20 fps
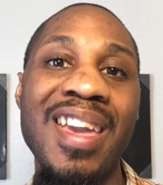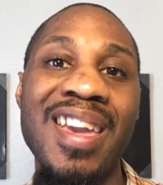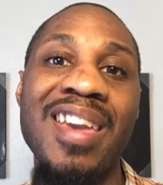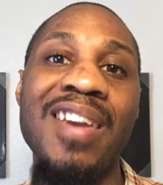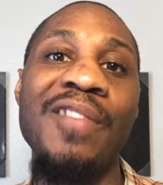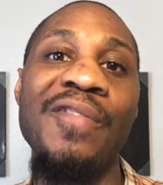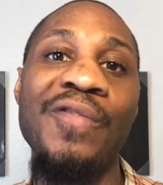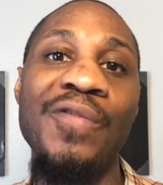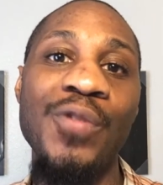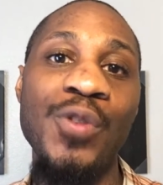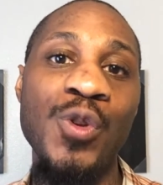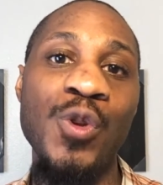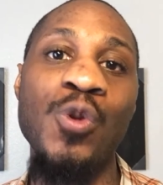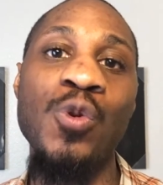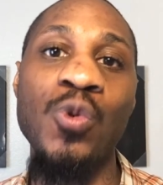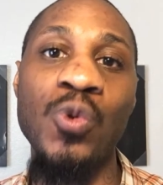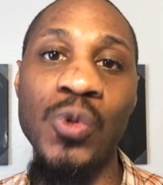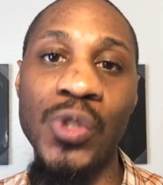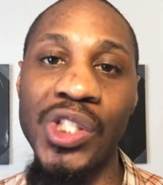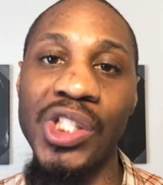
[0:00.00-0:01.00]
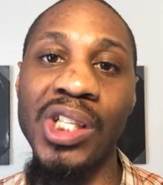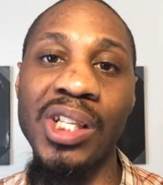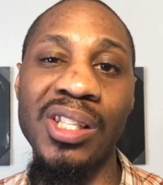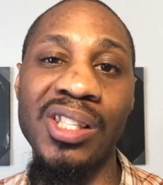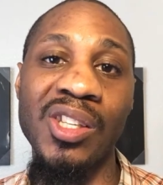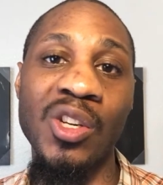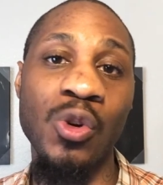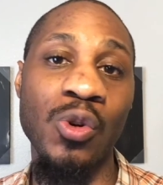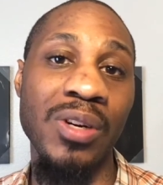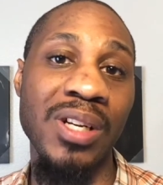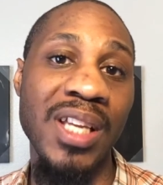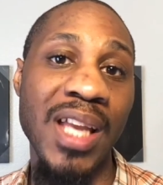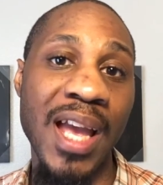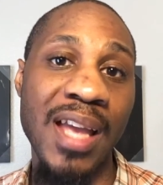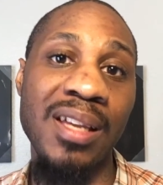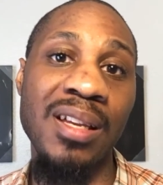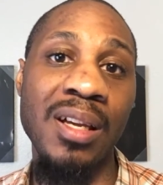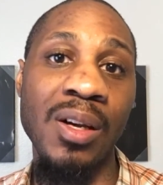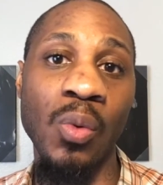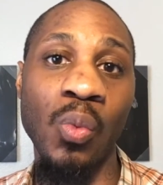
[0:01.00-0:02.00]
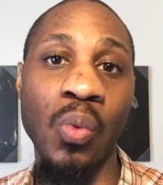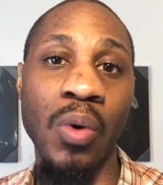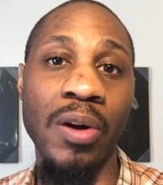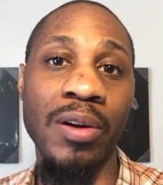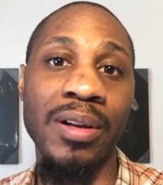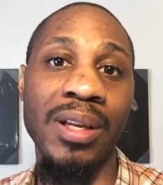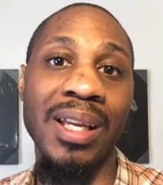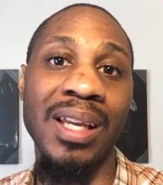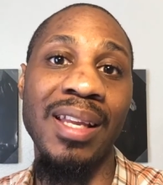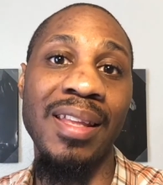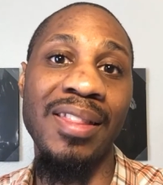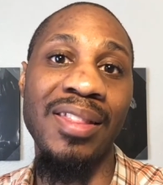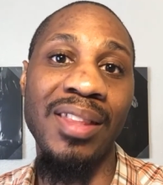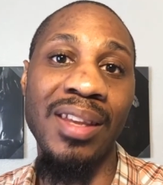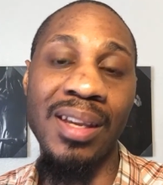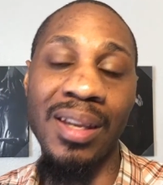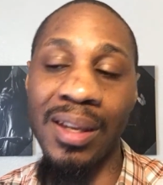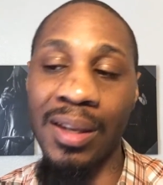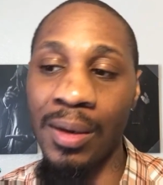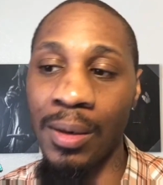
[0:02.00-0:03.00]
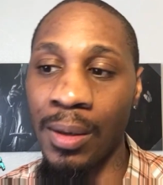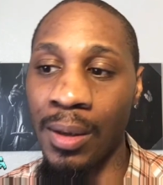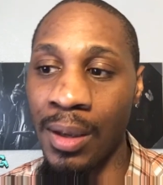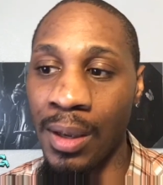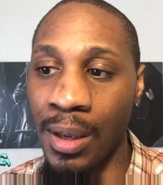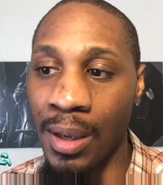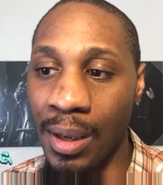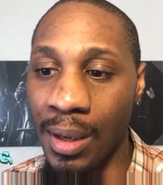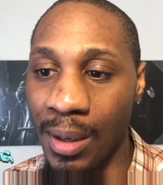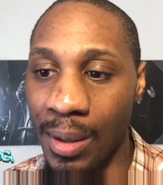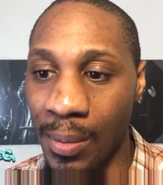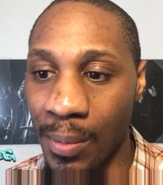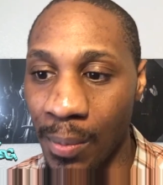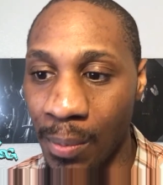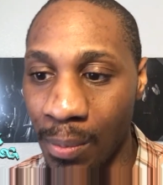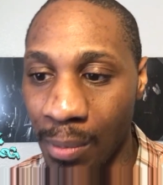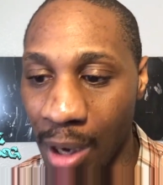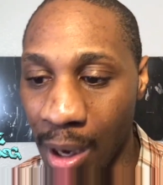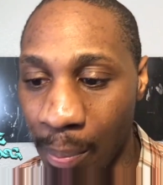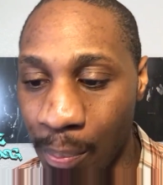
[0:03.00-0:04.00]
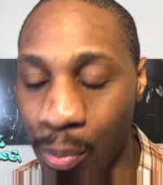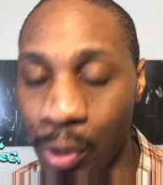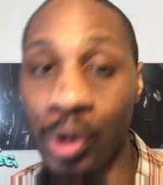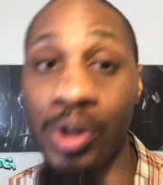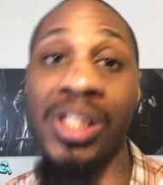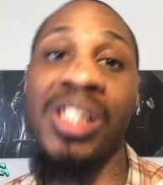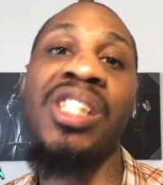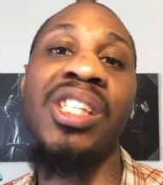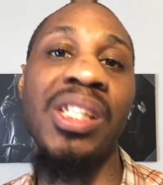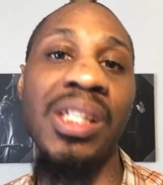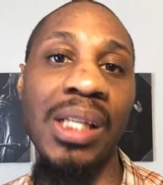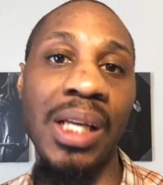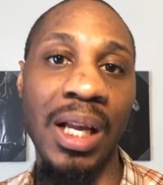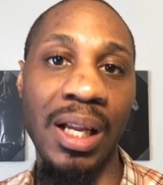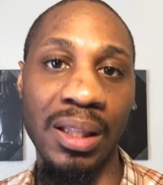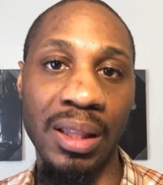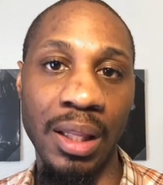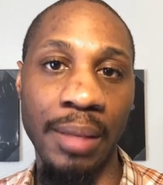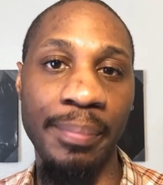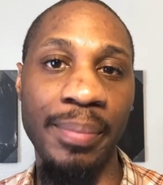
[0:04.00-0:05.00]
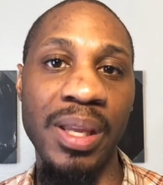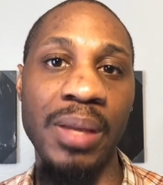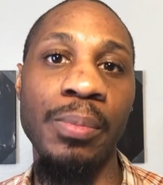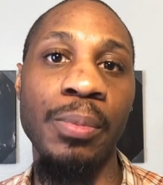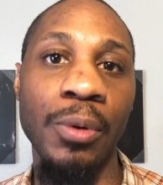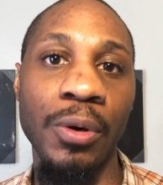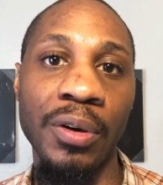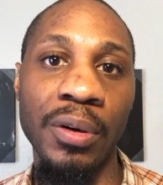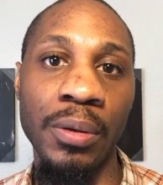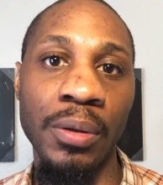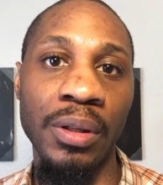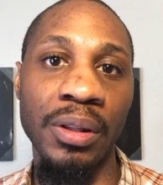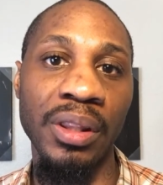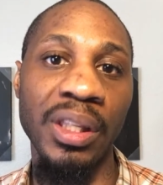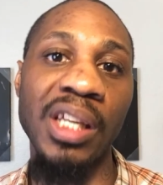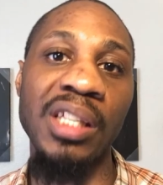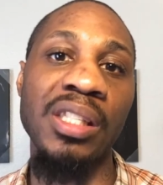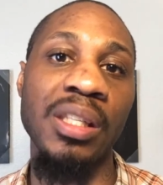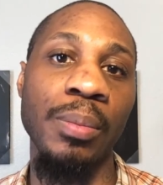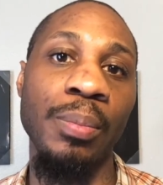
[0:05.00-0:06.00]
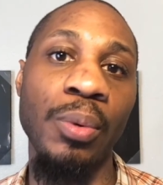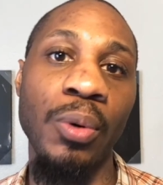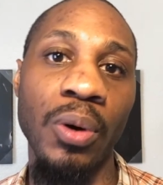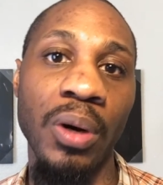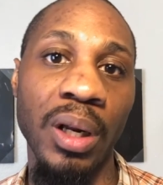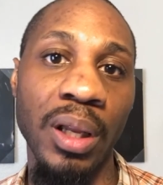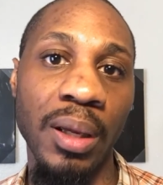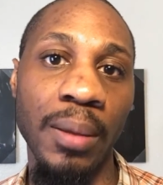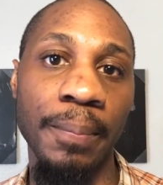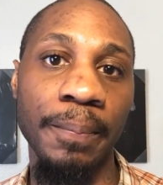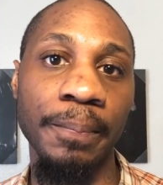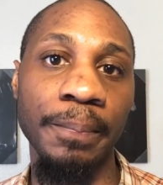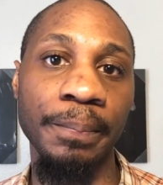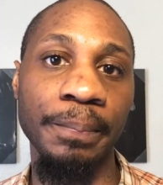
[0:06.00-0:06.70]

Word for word: If you just create good work and then appreciate the people that support it.